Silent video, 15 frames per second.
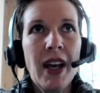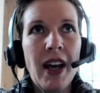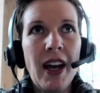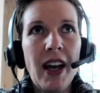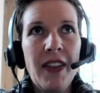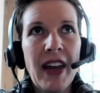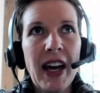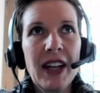
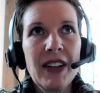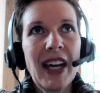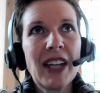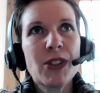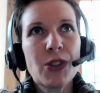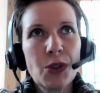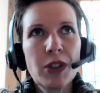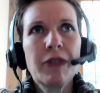and
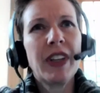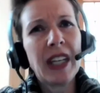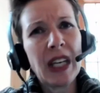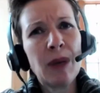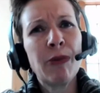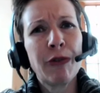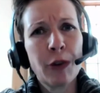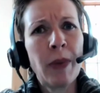that's sort of the
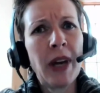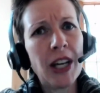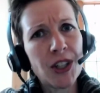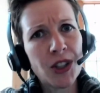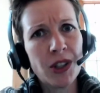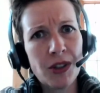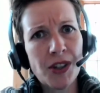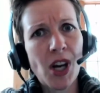
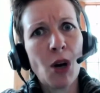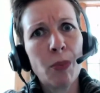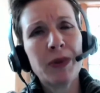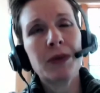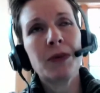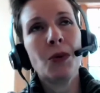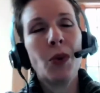information dump